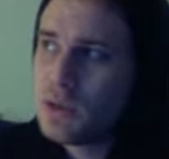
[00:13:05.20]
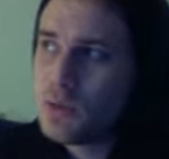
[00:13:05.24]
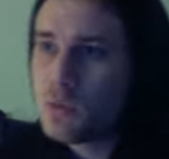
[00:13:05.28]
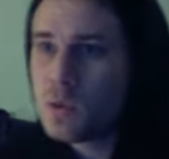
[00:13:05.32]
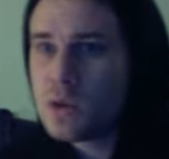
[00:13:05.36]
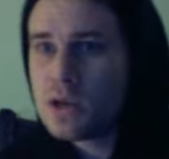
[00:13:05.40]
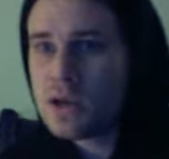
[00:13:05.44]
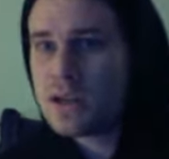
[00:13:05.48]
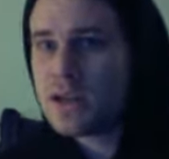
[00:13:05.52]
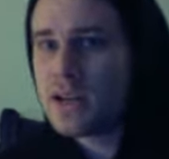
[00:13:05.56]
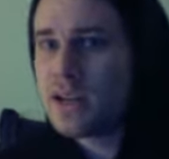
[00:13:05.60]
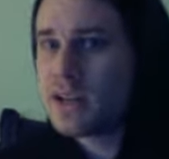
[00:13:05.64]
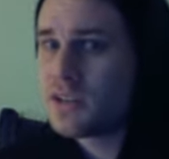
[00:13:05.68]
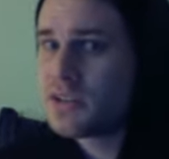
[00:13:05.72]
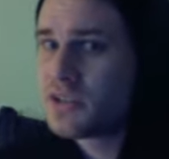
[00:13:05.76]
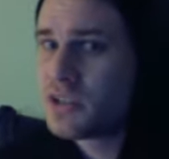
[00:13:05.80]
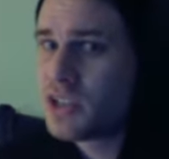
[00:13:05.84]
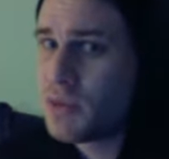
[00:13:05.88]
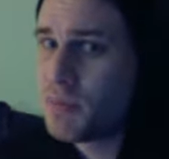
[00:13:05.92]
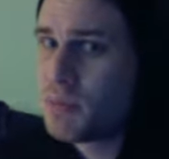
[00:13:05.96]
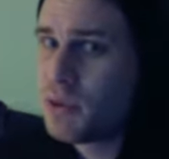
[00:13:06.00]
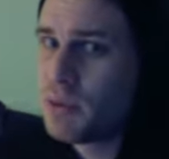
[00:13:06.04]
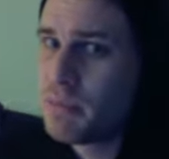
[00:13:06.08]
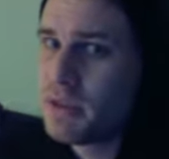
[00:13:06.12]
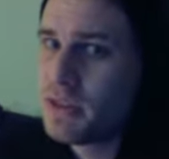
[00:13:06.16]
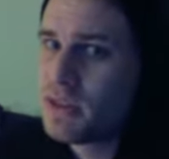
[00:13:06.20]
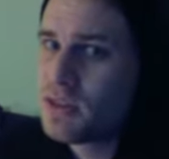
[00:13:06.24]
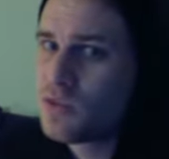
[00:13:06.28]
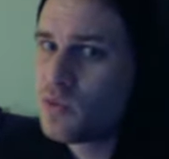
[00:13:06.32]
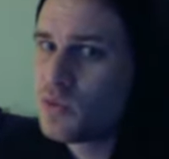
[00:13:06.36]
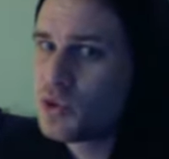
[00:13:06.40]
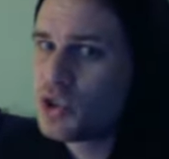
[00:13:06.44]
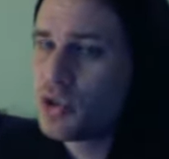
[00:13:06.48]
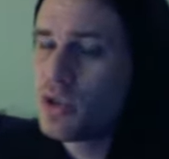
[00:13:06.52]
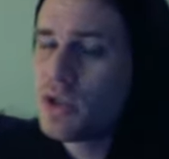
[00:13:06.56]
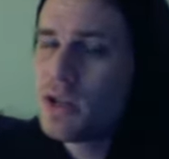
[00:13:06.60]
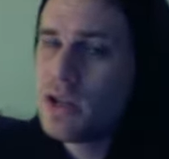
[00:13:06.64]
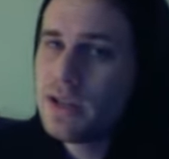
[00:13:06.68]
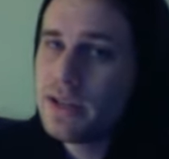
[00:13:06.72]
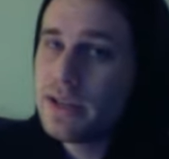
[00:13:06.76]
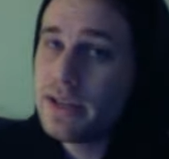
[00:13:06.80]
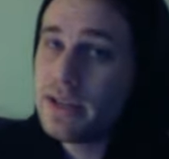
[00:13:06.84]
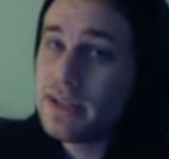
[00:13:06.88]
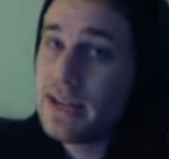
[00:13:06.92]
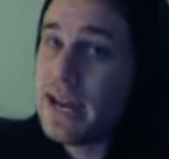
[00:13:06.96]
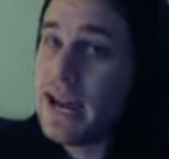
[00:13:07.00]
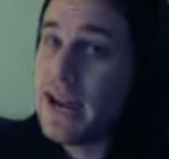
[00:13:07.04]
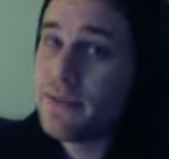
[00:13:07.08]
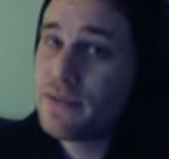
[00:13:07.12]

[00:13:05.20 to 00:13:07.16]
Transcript: What kind of supplements would you like?